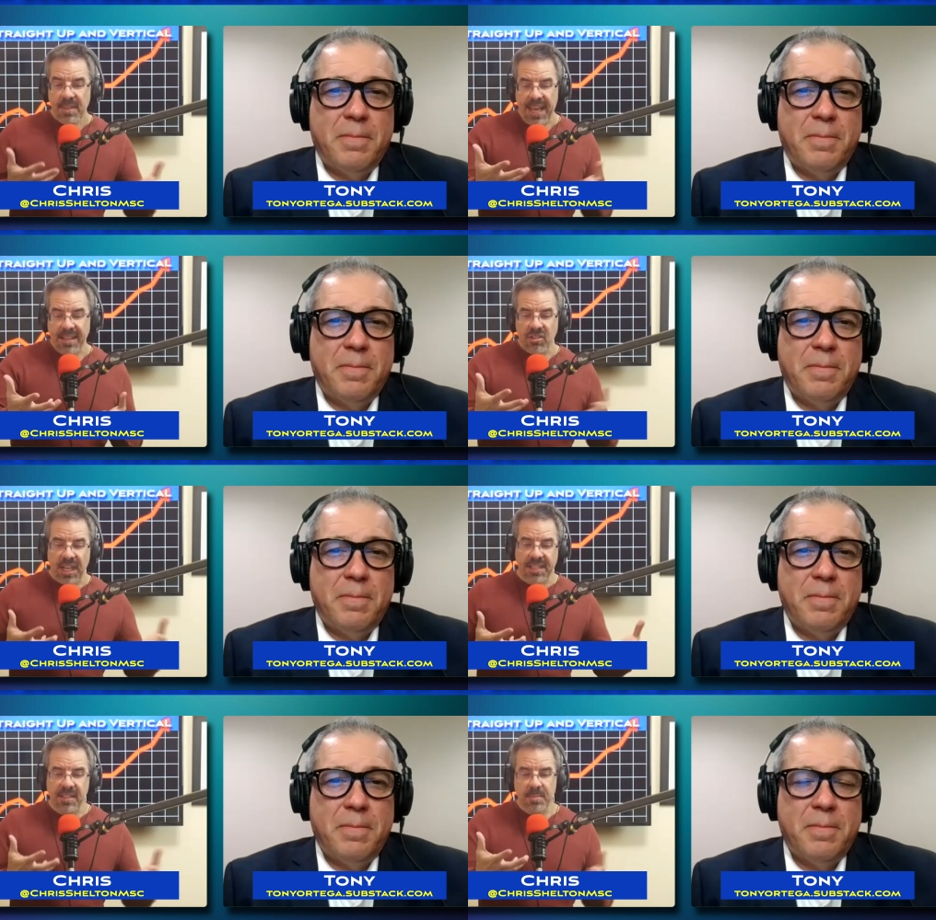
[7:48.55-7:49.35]
Speaker 1: that
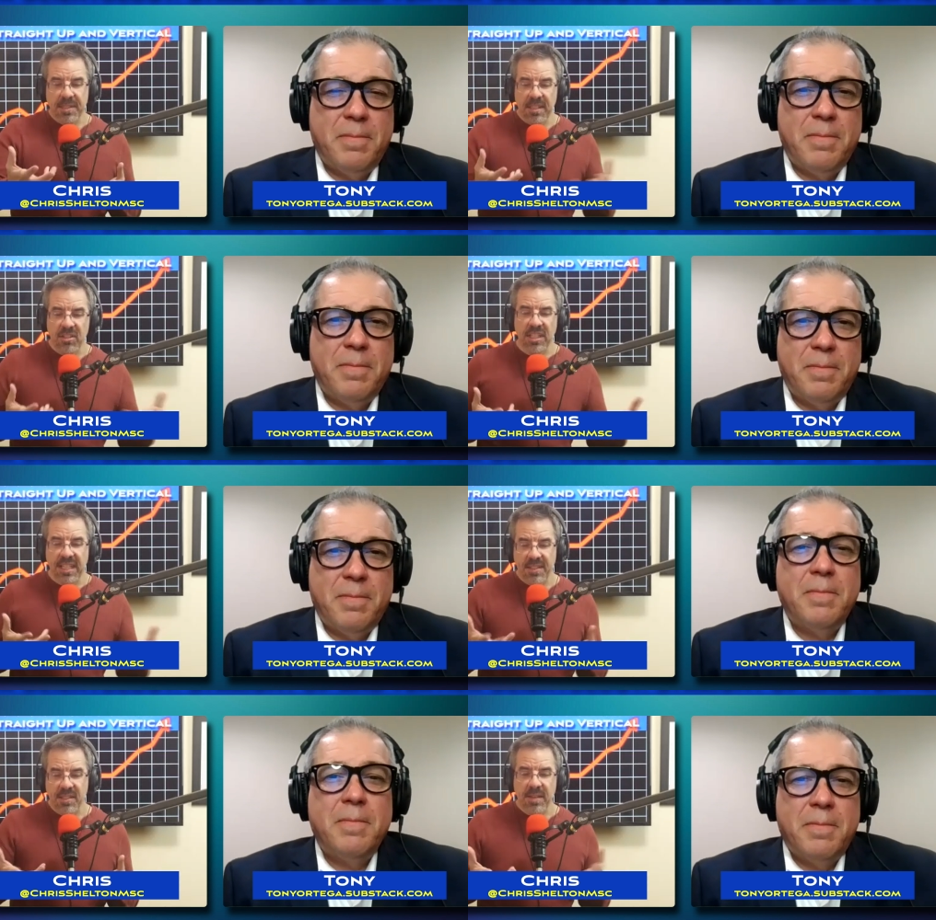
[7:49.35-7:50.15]
juxtaposition
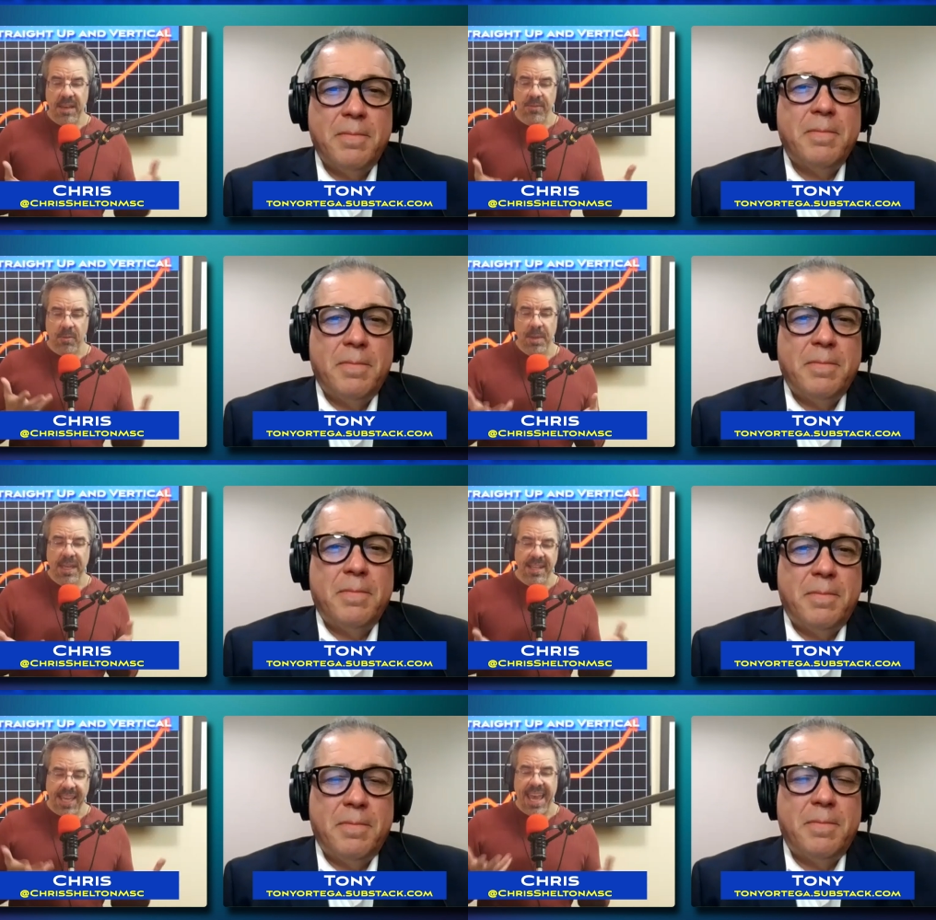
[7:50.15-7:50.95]
has ever
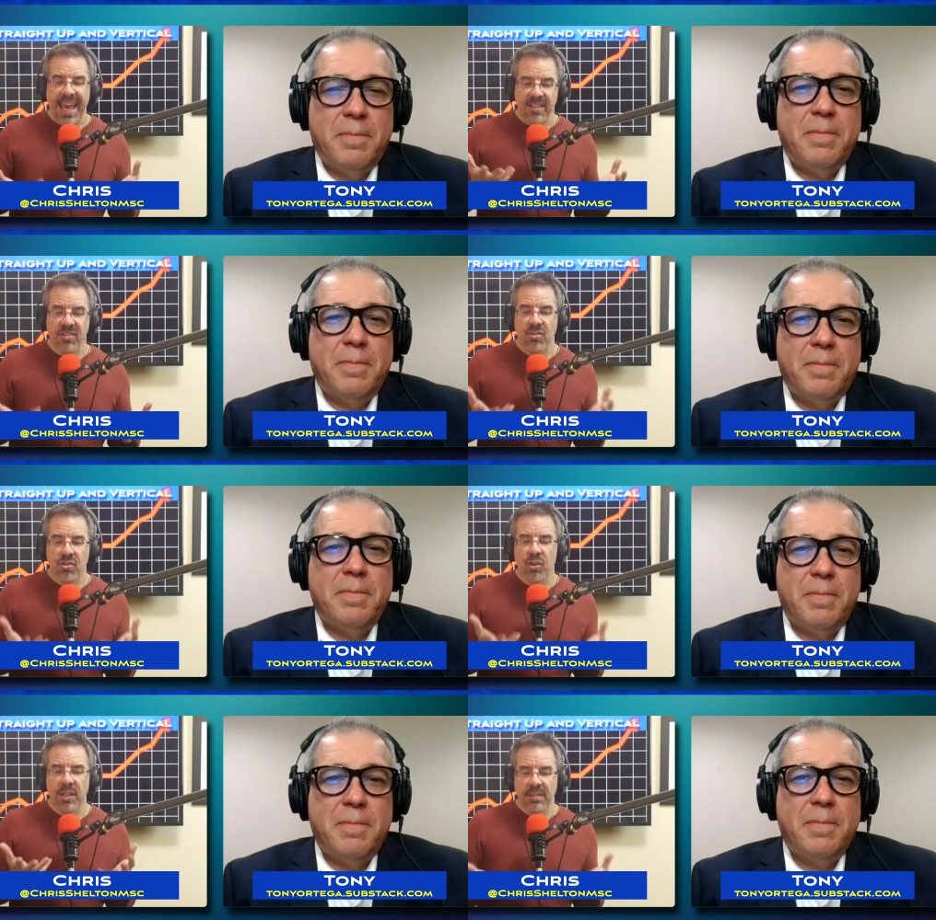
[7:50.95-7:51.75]
been as
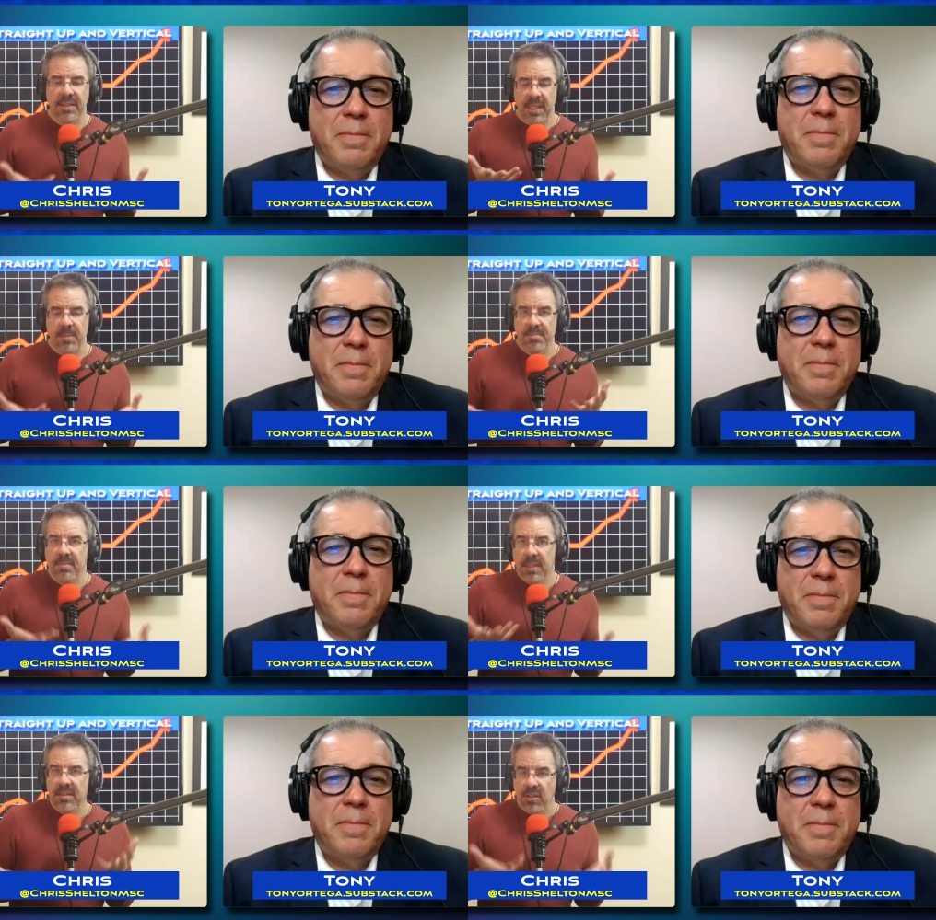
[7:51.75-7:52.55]
goodly,
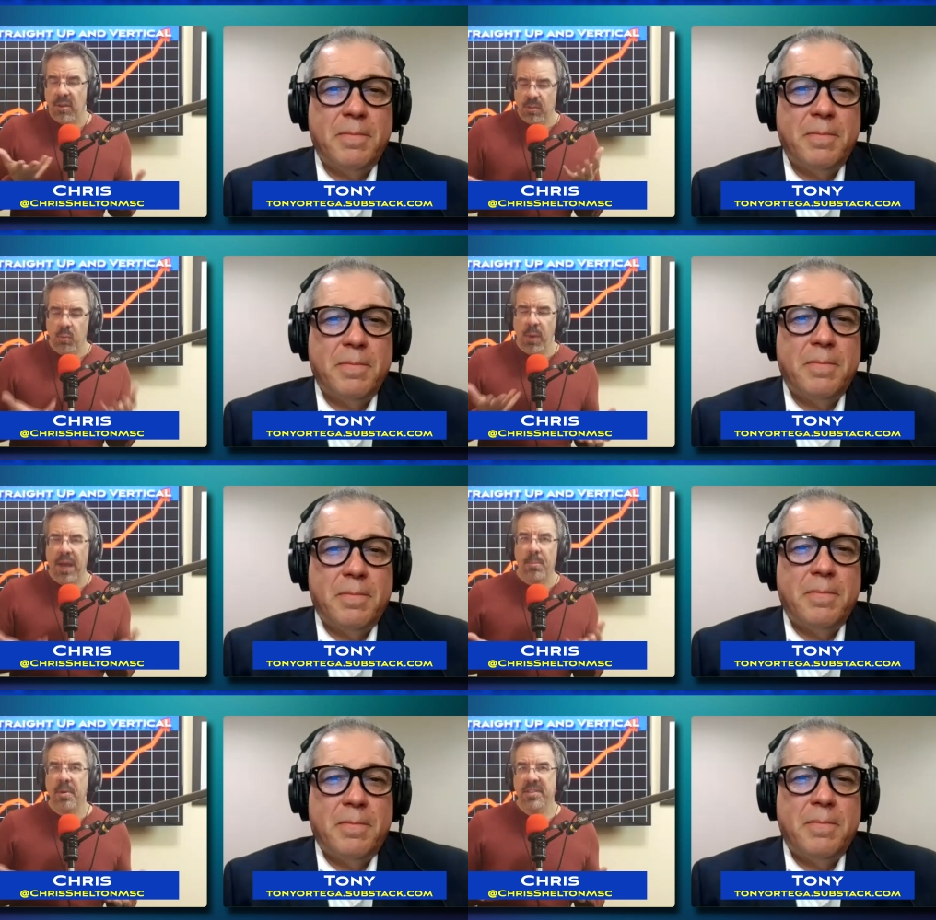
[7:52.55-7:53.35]
you know, as
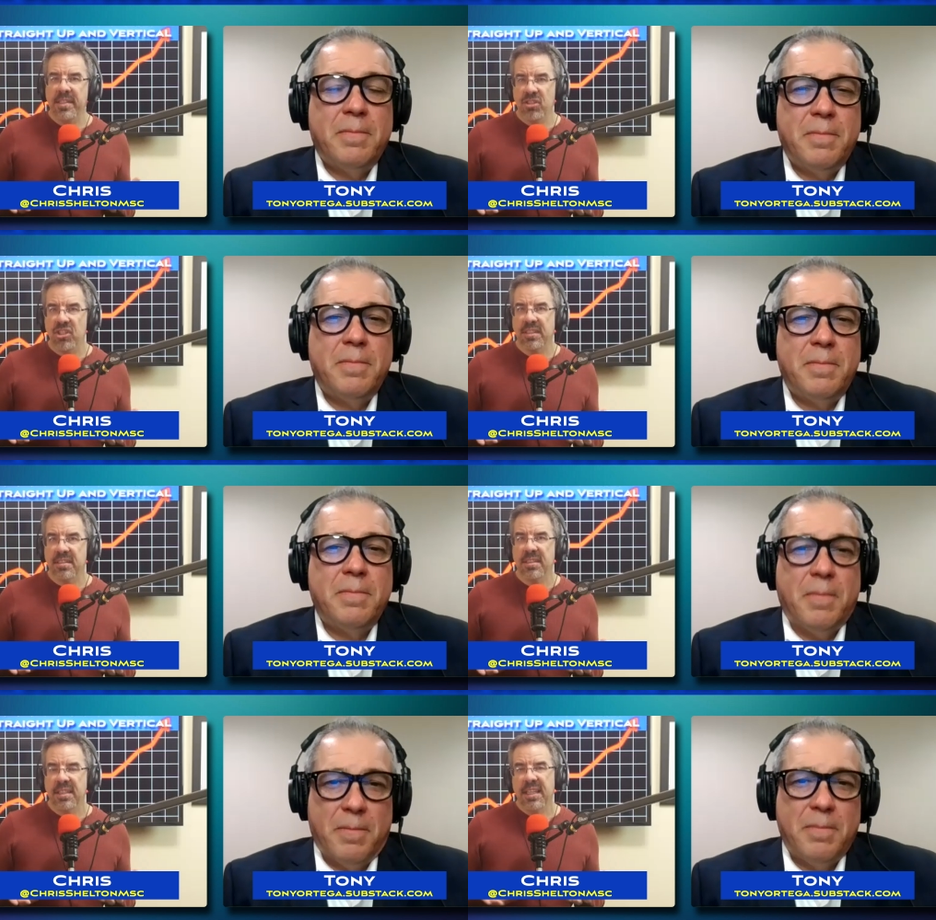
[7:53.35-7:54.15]
well positioned